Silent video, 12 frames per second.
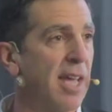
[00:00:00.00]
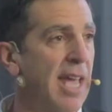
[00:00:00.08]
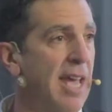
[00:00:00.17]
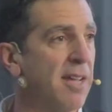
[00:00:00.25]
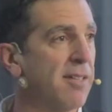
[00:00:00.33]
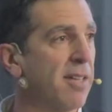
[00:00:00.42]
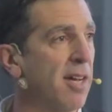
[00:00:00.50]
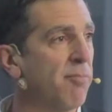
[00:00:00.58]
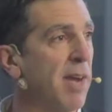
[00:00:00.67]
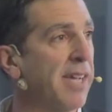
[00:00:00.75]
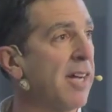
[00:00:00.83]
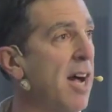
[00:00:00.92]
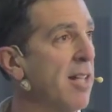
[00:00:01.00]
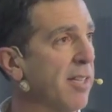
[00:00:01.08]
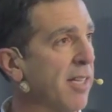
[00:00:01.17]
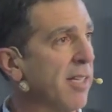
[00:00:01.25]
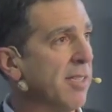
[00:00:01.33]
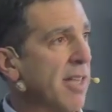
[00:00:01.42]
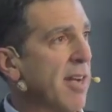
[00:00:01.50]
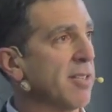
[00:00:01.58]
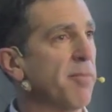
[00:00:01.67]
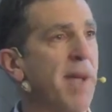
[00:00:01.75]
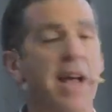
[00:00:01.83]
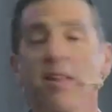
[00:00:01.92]
And my colleague,
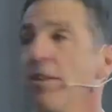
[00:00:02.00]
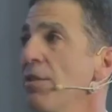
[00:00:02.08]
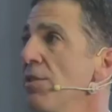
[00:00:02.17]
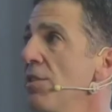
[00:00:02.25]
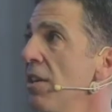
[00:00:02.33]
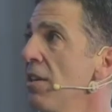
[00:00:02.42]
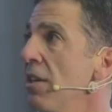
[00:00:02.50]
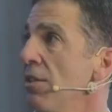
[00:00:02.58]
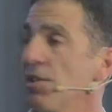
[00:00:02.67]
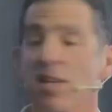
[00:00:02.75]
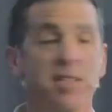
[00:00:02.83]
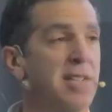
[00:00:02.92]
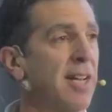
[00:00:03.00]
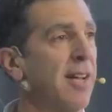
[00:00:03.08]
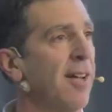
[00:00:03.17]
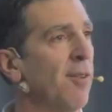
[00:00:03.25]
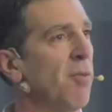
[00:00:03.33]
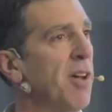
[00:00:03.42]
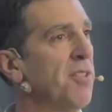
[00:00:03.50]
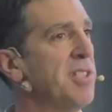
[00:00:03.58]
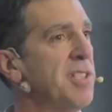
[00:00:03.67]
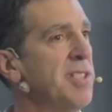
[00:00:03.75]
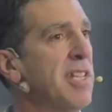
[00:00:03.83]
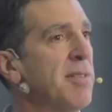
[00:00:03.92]
Dr. Mallet, who's sitting here, says, while
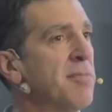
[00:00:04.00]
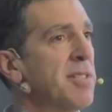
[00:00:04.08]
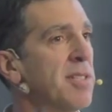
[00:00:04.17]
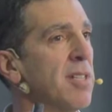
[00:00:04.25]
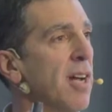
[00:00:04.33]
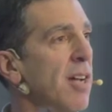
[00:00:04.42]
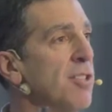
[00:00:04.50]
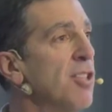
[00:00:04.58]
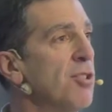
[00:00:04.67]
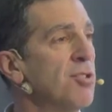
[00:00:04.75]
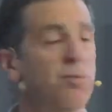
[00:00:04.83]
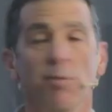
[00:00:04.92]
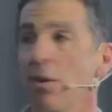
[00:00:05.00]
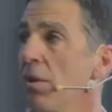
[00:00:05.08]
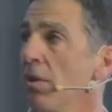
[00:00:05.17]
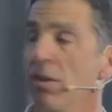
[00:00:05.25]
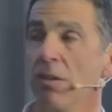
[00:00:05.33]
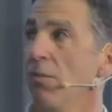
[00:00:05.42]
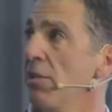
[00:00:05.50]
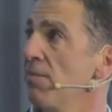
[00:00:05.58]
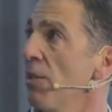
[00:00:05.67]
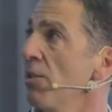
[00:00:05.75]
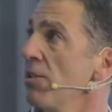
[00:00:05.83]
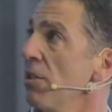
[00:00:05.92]
this seems unusual, what's
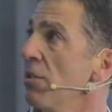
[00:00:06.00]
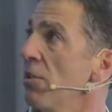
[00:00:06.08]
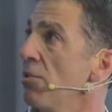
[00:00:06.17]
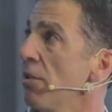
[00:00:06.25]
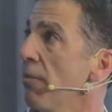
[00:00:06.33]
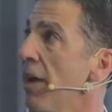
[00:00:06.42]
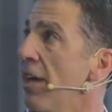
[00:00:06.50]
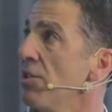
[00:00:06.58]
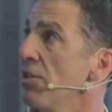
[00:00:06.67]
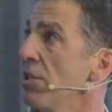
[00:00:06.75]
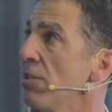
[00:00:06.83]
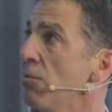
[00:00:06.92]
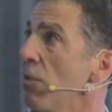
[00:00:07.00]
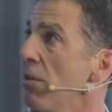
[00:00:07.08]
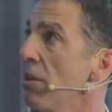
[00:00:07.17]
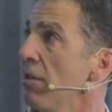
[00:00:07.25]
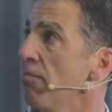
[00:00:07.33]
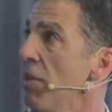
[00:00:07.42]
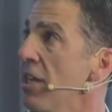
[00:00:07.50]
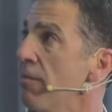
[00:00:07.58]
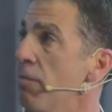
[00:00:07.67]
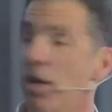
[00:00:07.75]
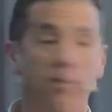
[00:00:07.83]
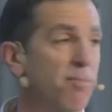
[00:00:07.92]
most unusual about it is she's wearing
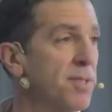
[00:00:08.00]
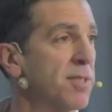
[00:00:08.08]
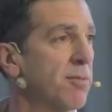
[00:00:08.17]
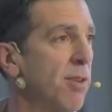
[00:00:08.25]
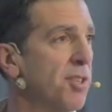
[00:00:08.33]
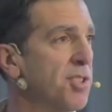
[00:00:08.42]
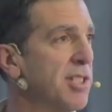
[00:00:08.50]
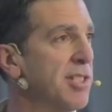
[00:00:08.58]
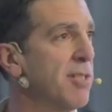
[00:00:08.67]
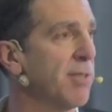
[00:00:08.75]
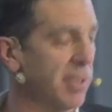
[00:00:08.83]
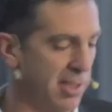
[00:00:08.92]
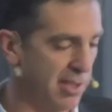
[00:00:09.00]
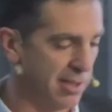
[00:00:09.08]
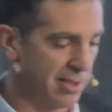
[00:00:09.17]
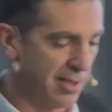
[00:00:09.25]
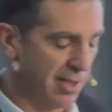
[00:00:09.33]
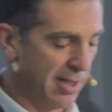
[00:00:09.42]
pink pumps while she's doing this.